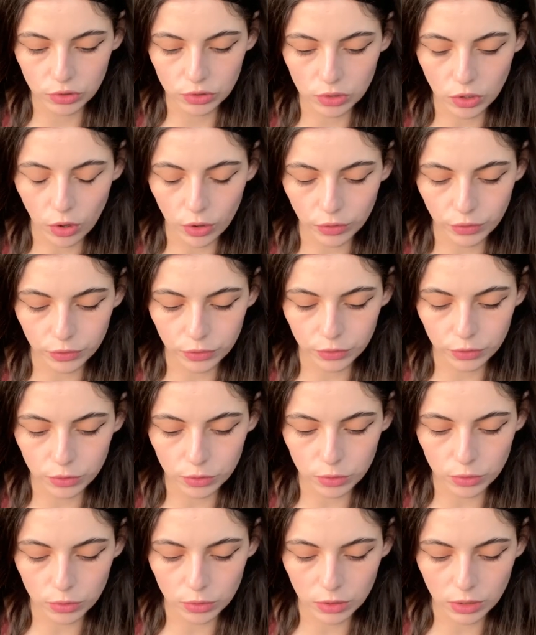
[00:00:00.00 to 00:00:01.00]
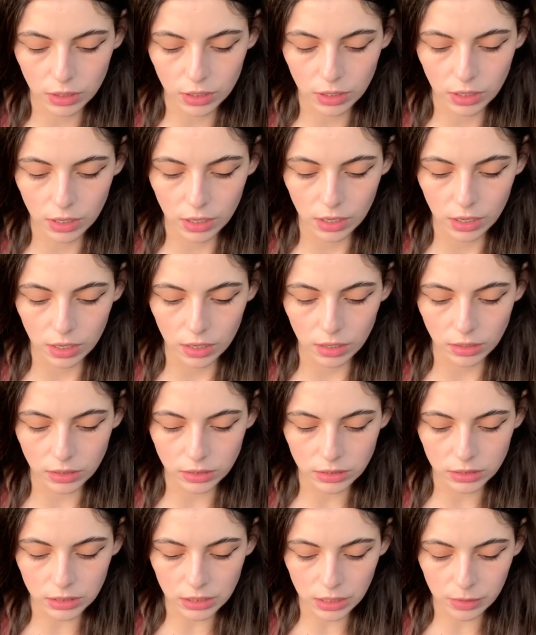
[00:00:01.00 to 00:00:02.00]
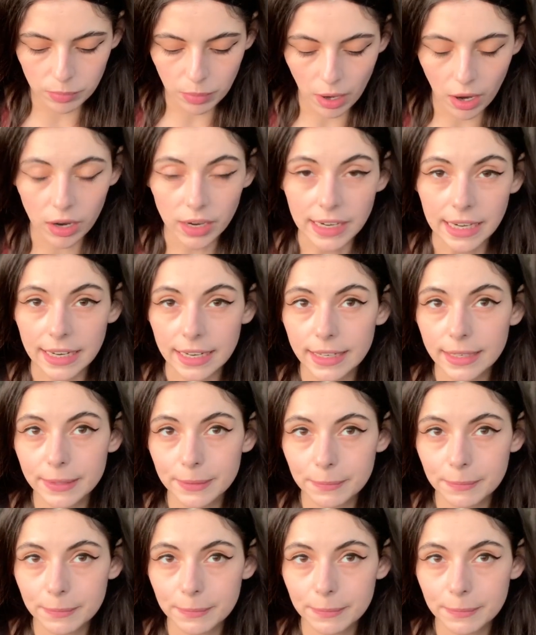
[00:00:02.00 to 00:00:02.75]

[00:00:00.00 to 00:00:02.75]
gone through deep heartache.